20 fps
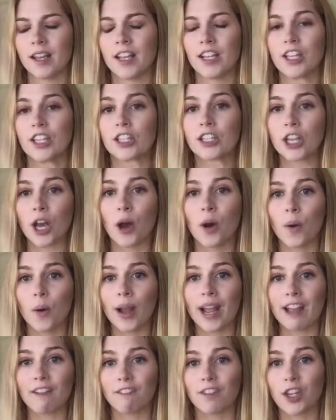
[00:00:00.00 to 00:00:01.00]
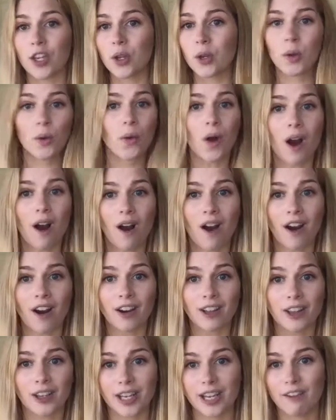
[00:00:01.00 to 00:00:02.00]
So if you
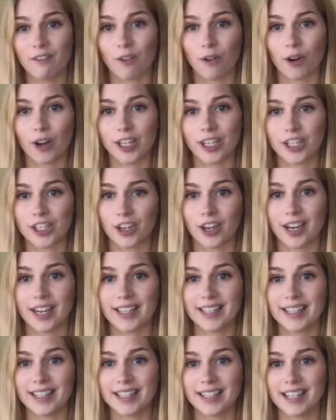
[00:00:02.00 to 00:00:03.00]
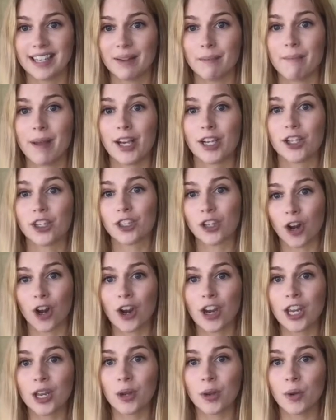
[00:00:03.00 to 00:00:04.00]
are looking for insurance, make sure
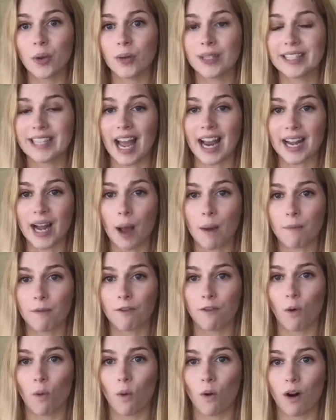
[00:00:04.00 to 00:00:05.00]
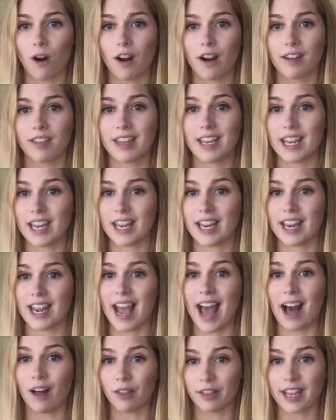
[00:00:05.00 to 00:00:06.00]
you sign up for the
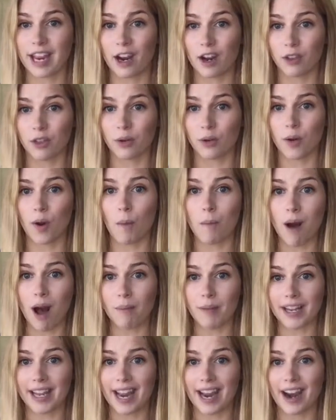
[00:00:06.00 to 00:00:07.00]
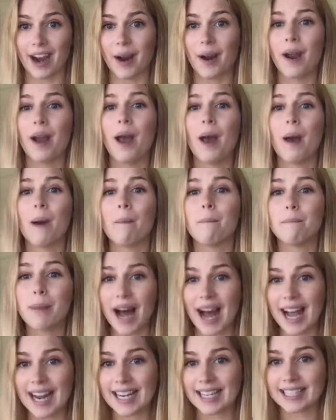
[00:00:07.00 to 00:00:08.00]
healthcare through Obamacare
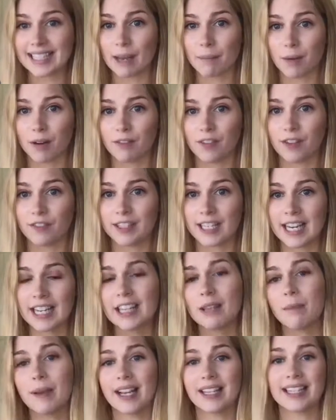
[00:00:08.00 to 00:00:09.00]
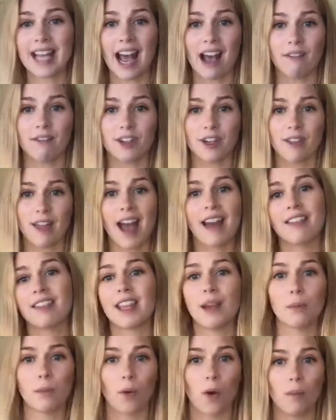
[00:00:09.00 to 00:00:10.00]
by December 15th, because after that, the
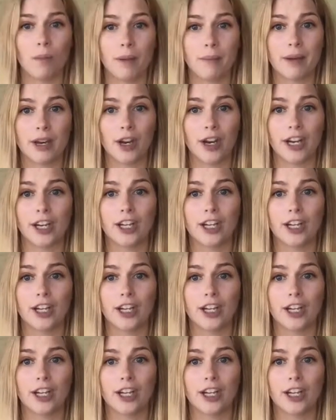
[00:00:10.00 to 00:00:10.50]
enrollment period